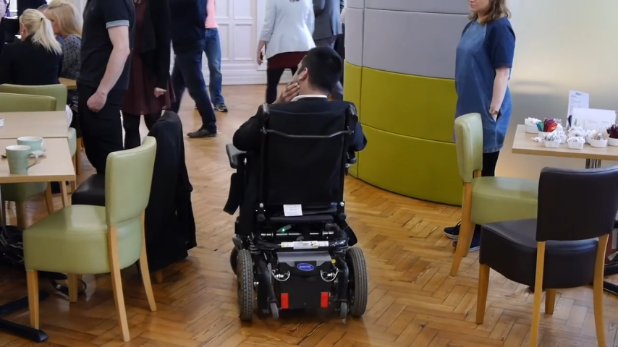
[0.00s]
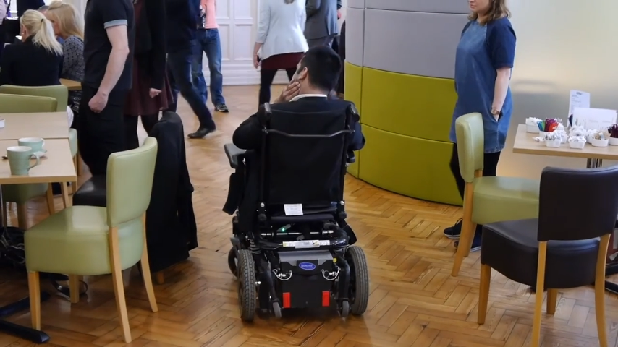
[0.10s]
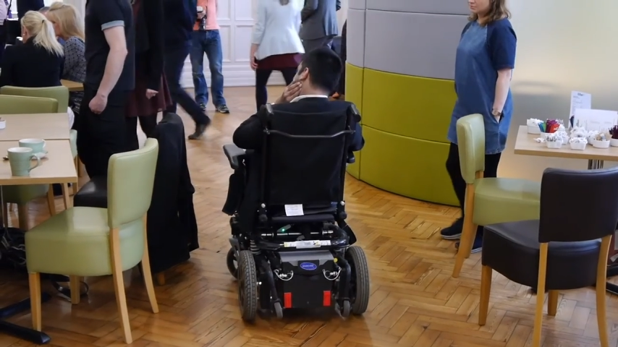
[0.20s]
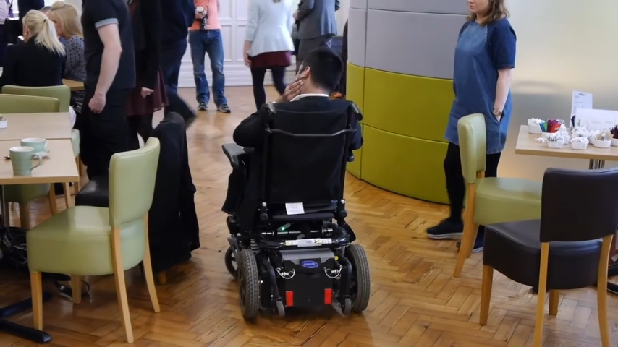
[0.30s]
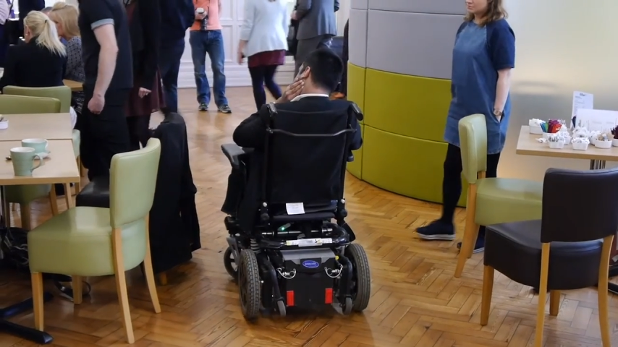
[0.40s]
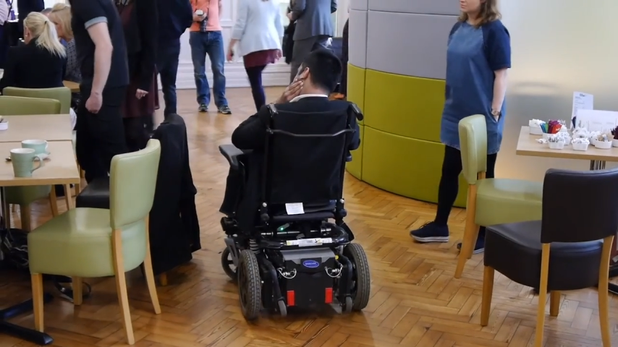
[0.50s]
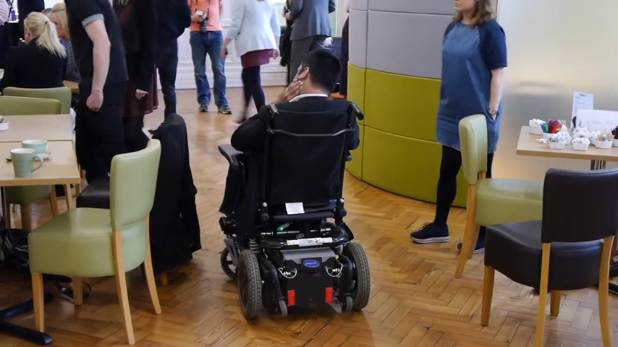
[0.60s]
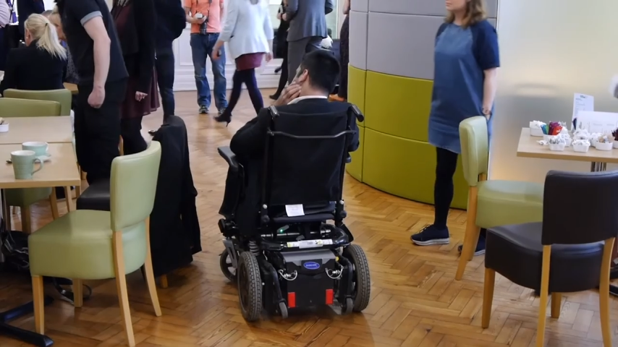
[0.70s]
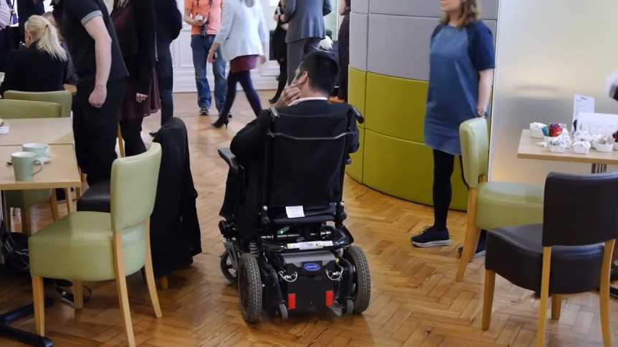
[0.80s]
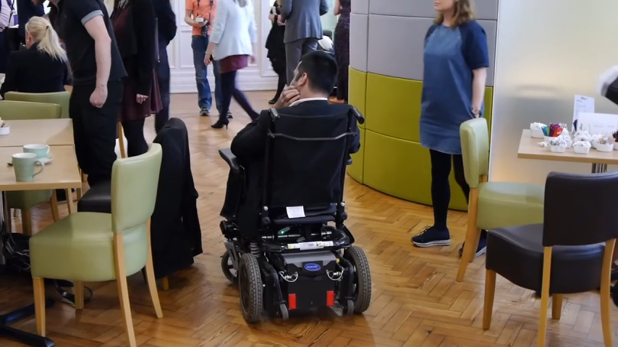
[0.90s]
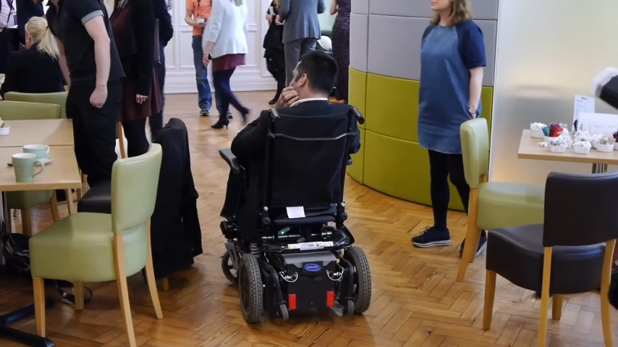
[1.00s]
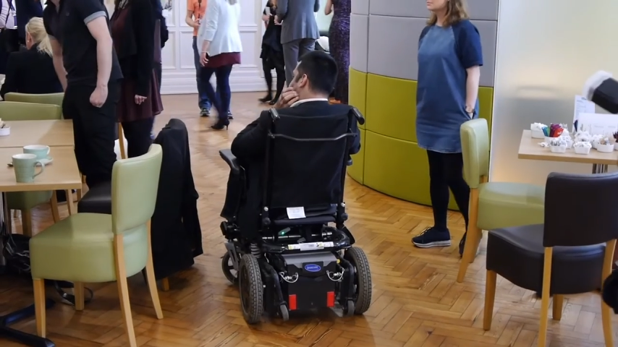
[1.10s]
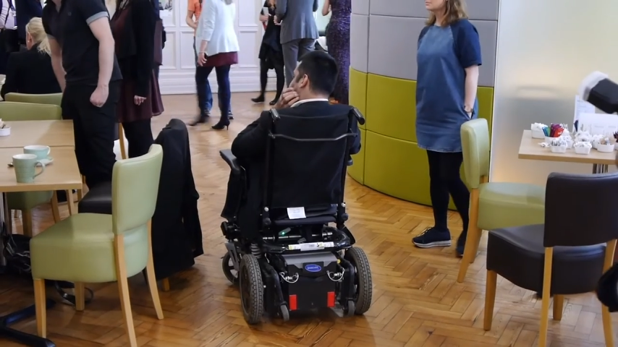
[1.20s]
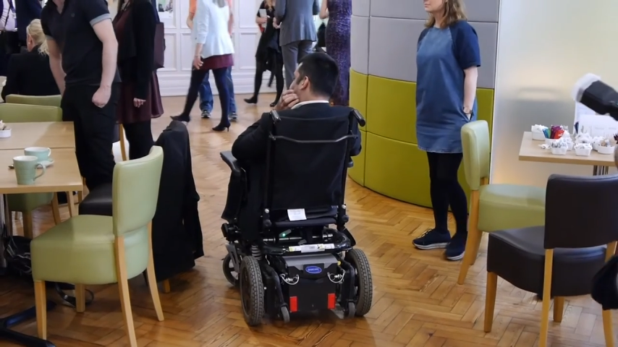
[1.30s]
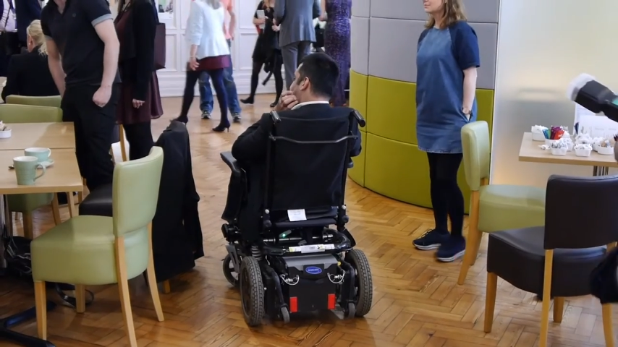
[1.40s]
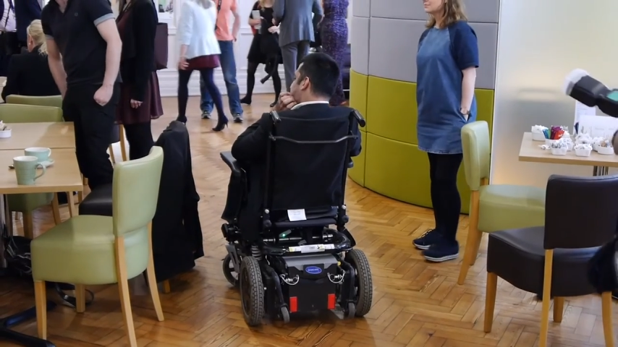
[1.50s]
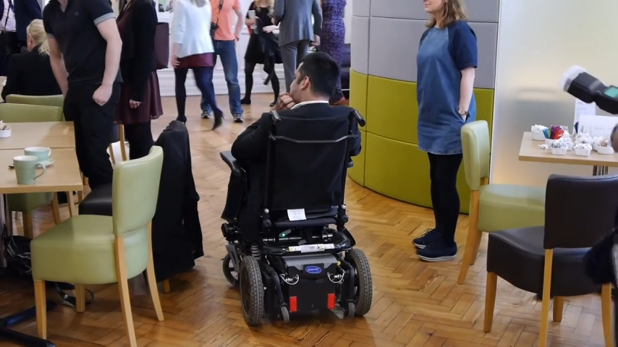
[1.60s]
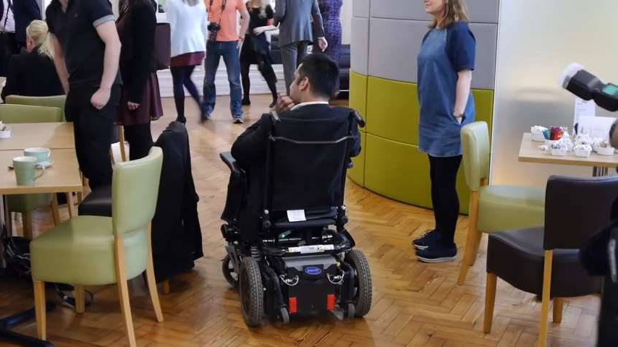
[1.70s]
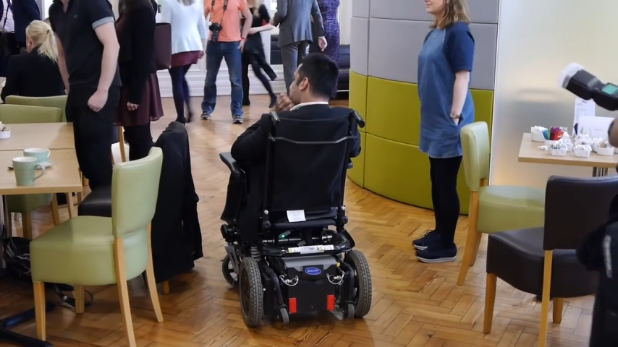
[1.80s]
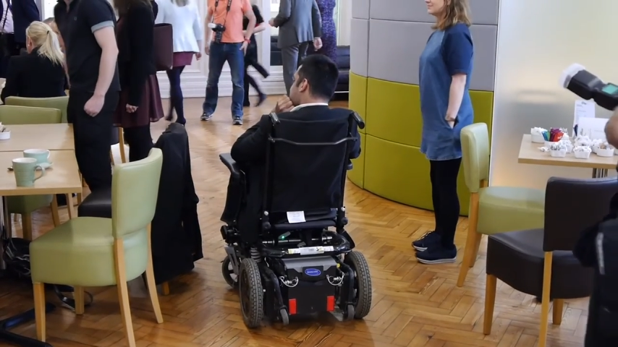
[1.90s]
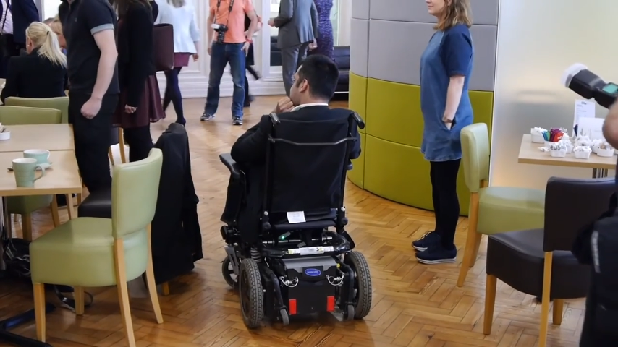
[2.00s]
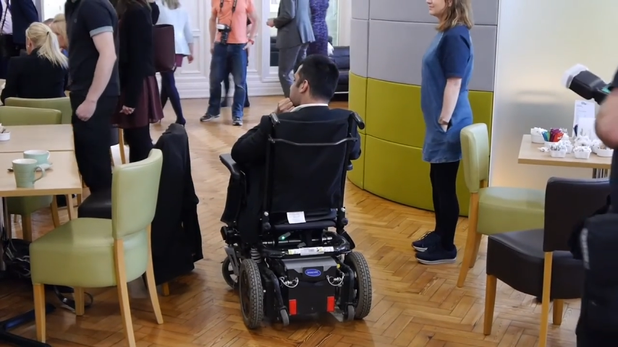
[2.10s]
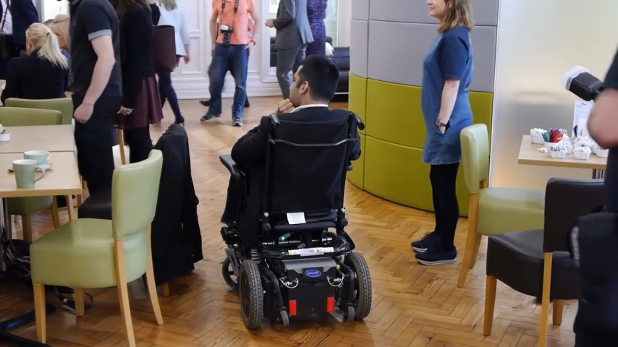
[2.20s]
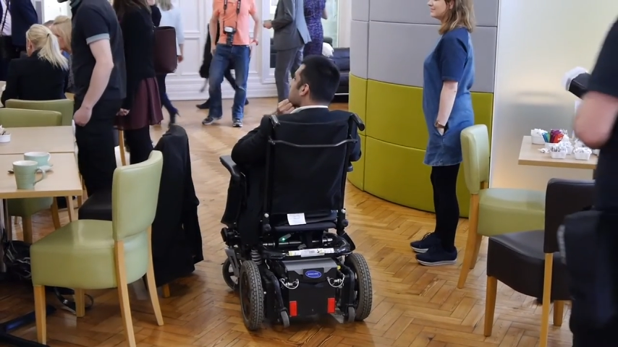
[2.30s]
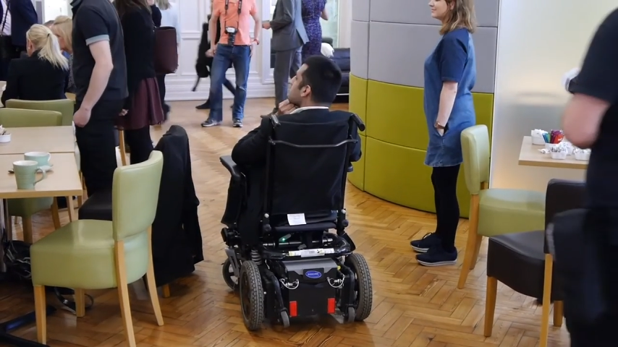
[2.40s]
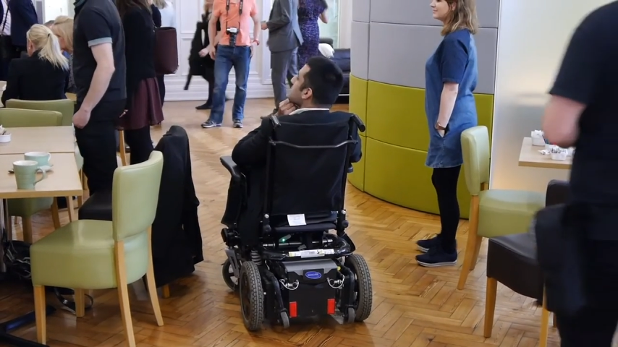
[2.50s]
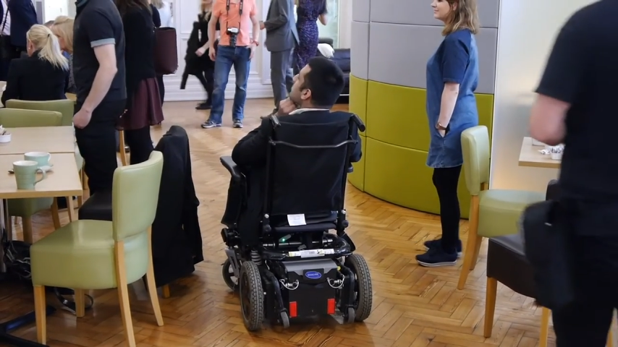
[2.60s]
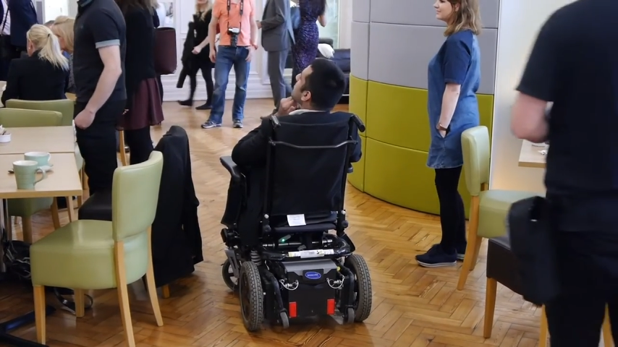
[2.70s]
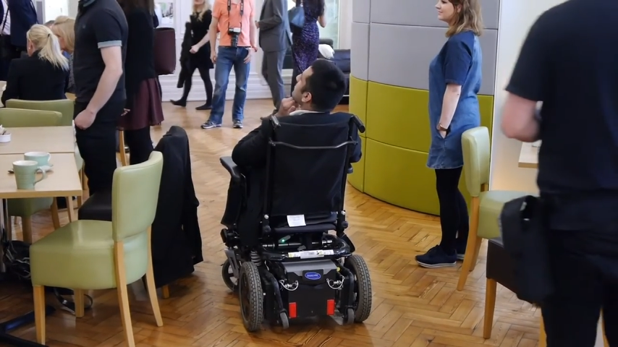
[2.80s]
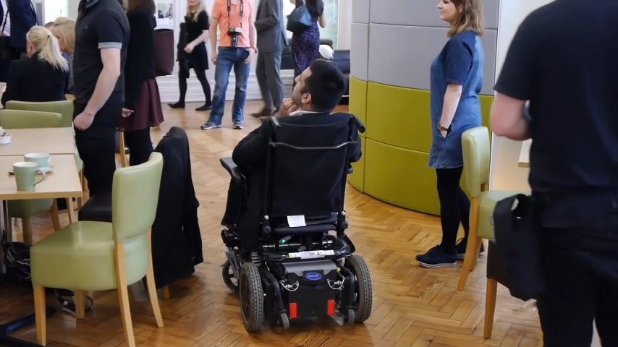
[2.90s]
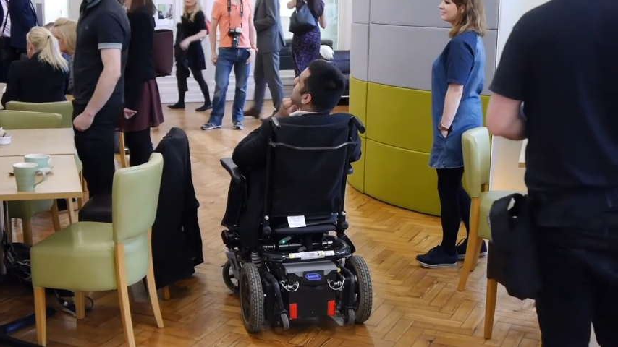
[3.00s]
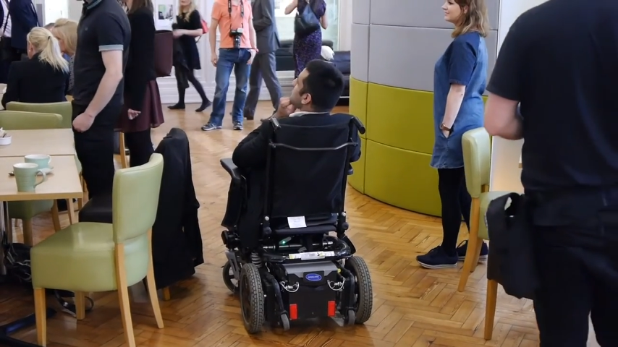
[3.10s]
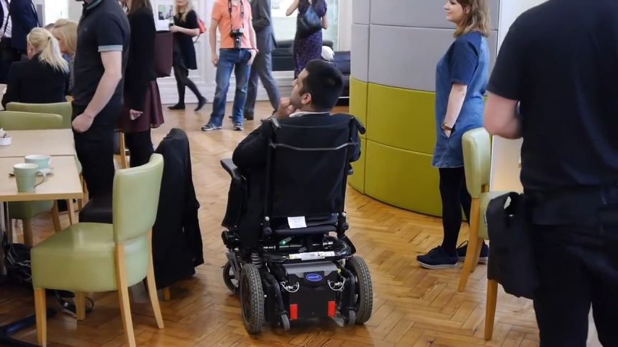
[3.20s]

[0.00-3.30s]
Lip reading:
No face is visible, so there are no lips to read.